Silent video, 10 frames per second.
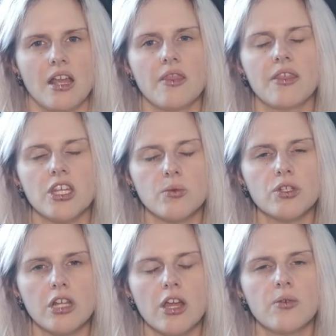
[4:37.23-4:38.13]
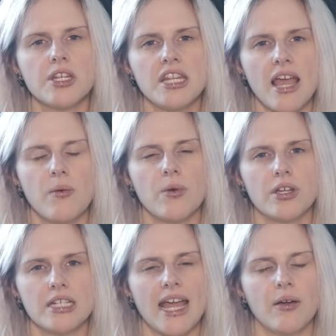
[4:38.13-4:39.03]
This will slow the network
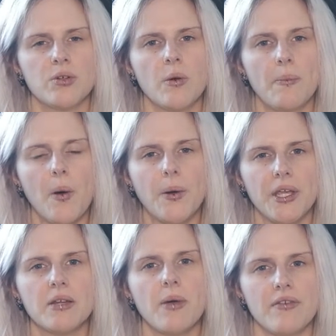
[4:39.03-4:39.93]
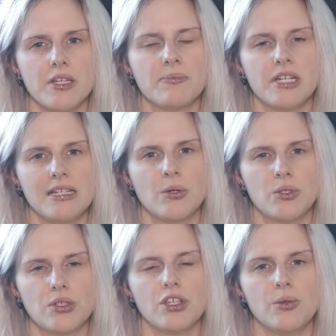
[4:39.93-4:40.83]
down to a point where it's pretty much
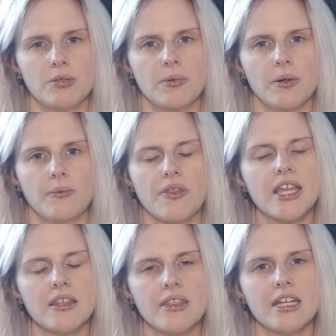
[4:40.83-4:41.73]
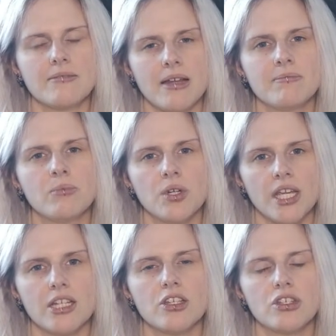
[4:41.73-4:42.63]
unusable. They can then demand money
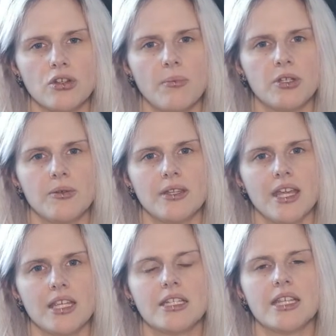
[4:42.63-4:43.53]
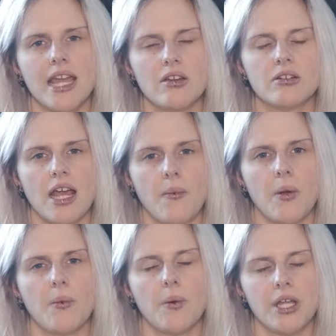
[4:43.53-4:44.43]
to stop doing this to get your
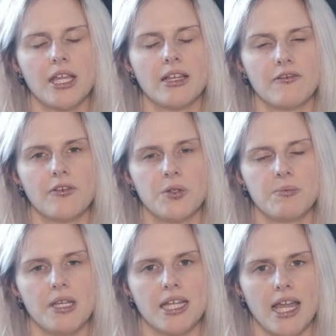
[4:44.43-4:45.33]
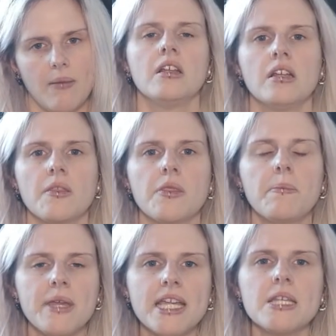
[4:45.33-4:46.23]
network working at full speed again. The
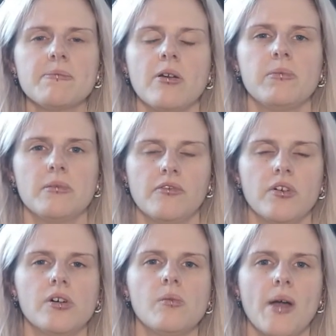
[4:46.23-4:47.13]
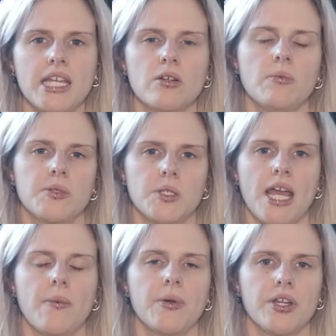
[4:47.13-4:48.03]
biggest problem of all when it comes to
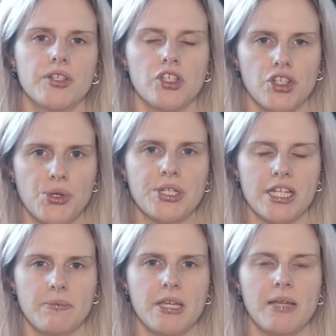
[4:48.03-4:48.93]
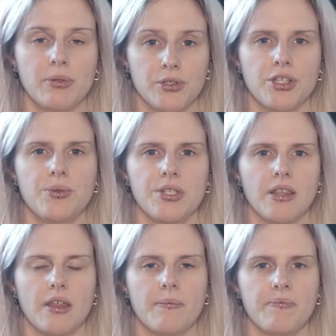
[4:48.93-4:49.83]
networks is usually the people using
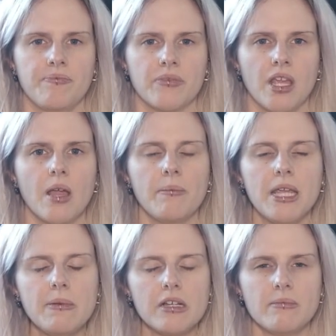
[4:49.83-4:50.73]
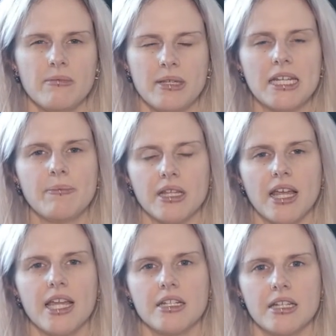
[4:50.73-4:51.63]
them. People can be
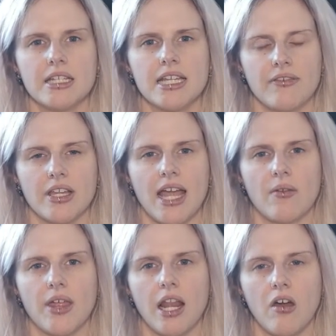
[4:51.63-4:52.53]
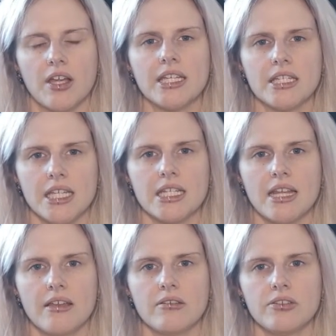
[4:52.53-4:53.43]
manipulated into giving out their login
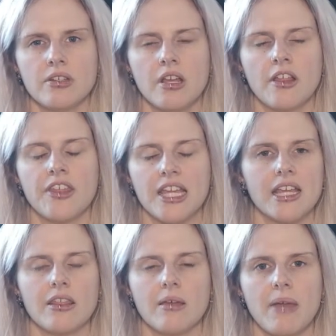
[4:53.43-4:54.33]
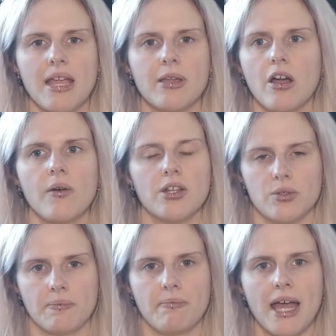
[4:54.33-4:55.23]
details, thinking that maybe, oh, it
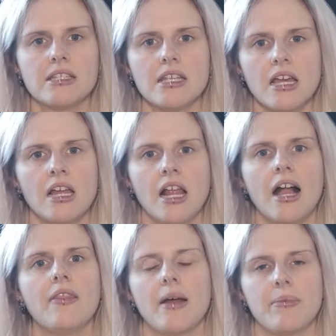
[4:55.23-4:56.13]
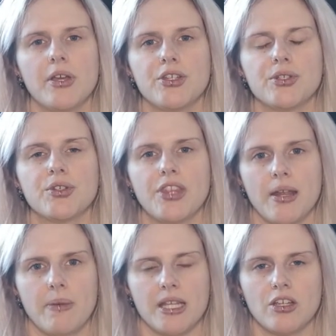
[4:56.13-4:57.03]
doesn't matter, and that person could then
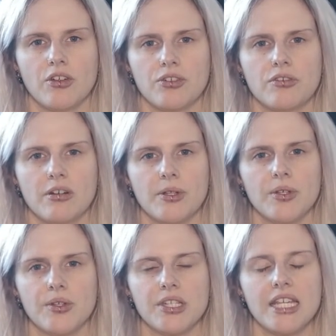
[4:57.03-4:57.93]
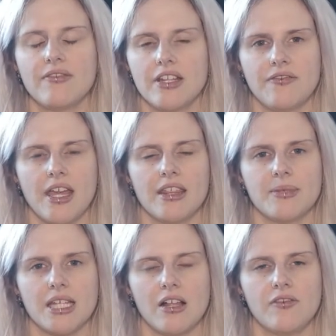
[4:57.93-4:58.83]
pass it on to criminals even if they
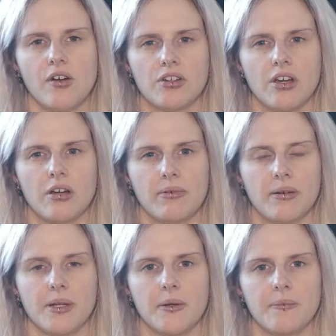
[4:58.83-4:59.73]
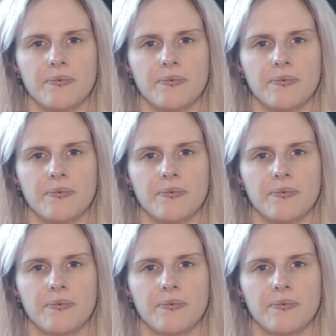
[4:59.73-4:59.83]
themselves are not a criminal.